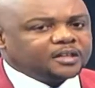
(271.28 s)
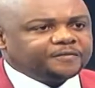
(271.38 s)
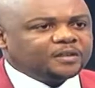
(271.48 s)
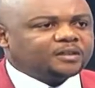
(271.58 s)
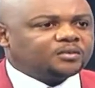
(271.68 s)

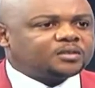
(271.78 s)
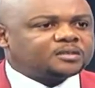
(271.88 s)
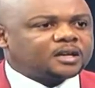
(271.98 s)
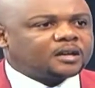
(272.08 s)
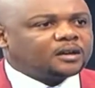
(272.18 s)
Definitely,
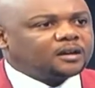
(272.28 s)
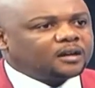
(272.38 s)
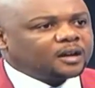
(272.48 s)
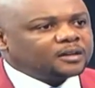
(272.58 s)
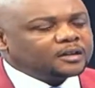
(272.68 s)
because
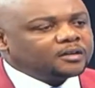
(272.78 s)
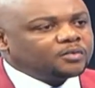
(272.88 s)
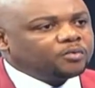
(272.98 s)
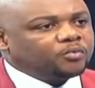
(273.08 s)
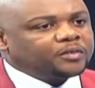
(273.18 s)
right
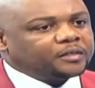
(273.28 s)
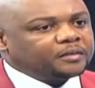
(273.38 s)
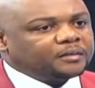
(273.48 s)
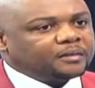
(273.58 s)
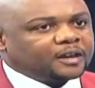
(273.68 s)

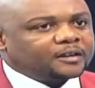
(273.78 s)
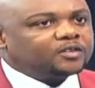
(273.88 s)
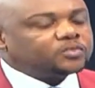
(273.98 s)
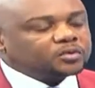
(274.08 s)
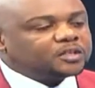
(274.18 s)

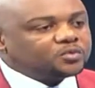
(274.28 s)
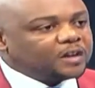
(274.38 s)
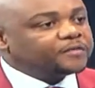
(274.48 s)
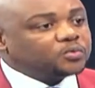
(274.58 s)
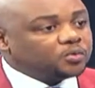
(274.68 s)
now doctors
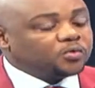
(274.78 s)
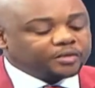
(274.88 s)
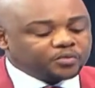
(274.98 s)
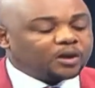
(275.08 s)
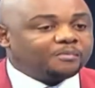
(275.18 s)
will have to
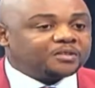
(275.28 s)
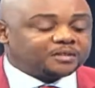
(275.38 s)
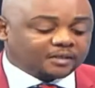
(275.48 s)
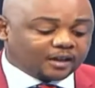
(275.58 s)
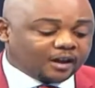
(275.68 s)
go through
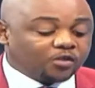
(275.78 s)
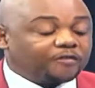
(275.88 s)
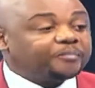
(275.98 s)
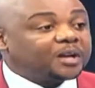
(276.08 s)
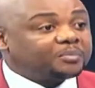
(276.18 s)
amongst a
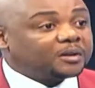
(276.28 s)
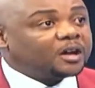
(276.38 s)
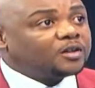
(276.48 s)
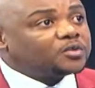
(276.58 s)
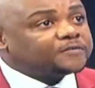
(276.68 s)
lot of
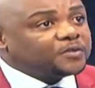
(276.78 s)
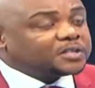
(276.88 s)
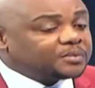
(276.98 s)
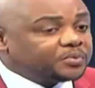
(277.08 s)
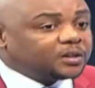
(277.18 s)
paper. Because
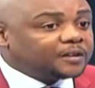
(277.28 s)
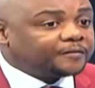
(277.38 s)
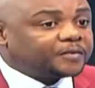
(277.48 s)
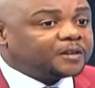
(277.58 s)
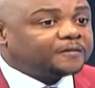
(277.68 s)
for example,
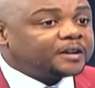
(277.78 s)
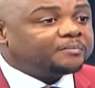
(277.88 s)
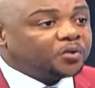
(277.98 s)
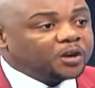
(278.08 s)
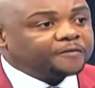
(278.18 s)
if
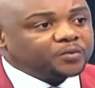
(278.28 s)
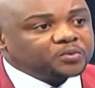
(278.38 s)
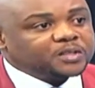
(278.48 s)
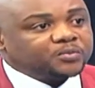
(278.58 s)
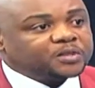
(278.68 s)
an employer
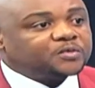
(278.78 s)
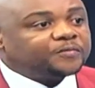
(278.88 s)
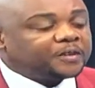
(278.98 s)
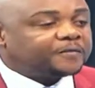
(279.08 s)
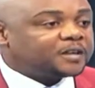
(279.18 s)
phones and
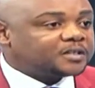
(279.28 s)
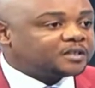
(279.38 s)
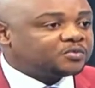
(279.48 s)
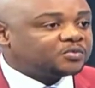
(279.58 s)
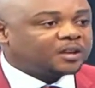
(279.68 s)
wants to verify
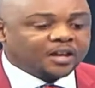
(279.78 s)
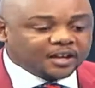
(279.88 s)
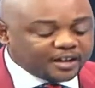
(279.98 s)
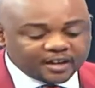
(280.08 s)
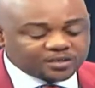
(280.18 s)
a sick note,
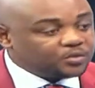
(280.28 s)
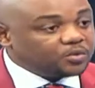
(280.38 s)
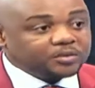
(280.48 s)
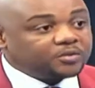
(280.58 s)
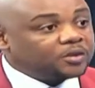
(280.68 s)
he has
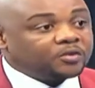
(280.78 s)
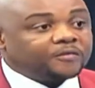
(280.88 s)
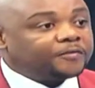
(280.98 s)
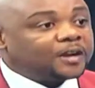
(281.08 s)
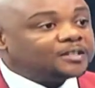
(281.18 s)
to go through a
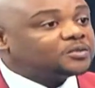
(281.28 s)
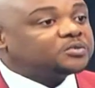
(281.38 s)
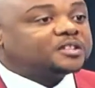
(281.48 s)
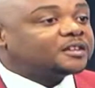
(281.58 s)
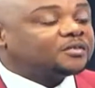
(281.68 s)
lot of files
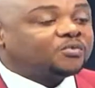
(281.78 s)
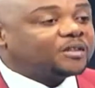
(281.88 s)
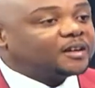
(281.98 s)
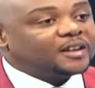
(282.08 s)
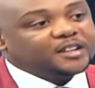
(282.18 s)
to check
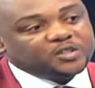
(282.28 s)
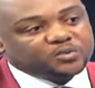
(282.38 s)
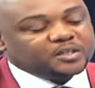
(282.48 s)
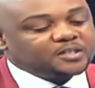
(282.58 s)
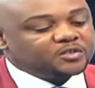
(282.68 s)
whether he
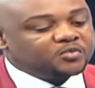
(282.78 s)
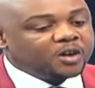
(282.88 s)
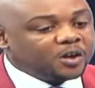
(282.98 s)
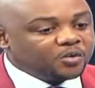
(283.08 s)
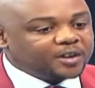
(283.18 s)
issued that sick
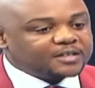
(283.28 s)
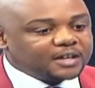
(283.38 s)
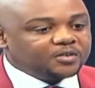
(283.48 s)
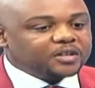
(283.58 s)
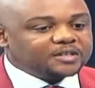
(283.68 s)
note.
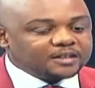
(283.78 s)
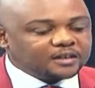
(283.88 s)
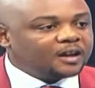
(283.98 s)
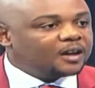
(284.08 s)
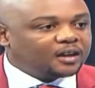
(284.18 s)
Whereas now it's
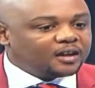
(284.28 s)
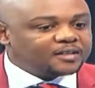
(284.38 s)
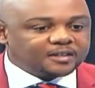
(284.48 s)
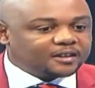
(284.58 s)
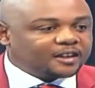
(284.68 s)

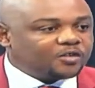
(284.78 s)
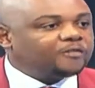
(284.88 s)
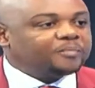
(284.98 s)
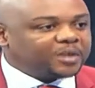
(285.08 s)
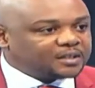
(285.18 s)
in a
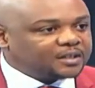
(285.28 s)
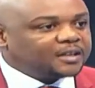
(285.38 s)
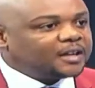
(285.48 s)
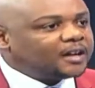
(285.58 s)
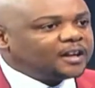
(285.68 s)
click of a
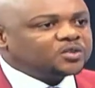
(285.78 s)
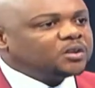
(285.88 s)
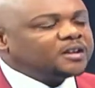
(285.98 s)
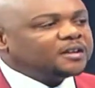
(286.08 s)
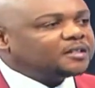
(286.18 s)
button. He can
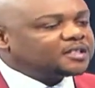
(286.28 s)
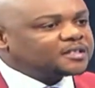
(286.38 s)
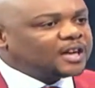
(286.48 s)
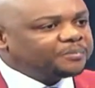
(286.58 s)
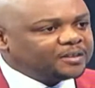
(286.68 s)
actually
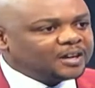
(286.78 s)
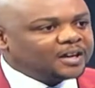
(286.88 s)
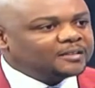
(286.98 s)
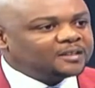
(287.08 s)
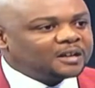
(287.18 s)
just type in
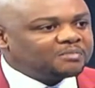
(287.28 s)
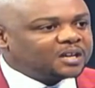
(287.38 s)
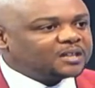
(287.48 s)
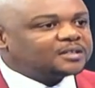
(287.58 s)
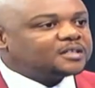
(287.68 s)
the ID
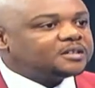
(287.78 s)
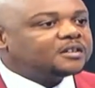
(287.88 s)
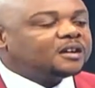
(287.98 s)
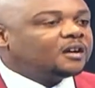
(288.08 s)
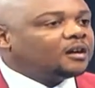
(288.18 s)
number and
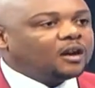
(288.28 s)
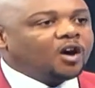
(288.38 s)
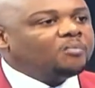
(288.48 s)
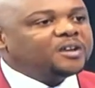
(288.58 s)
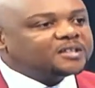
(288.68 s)
see
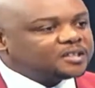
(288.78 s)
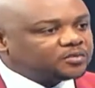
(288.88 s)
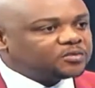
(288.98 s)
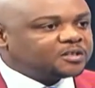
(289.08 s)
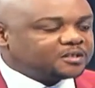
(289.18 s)
how many
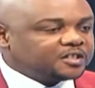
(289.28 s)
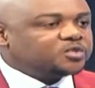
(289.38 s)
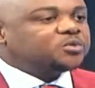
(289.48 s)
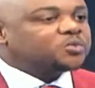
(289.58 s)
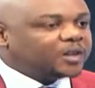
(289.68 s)
sick notes is
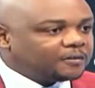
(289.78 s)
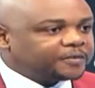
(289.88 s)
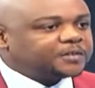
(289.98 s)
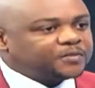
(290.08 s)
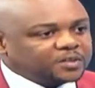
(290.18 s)
issued to
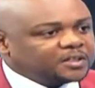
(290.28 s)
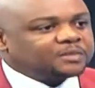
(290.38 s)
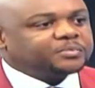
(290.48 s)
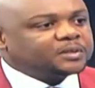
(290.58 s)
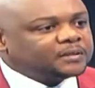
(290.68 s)
Elvis, for
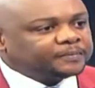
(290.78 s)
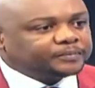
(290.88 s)
example.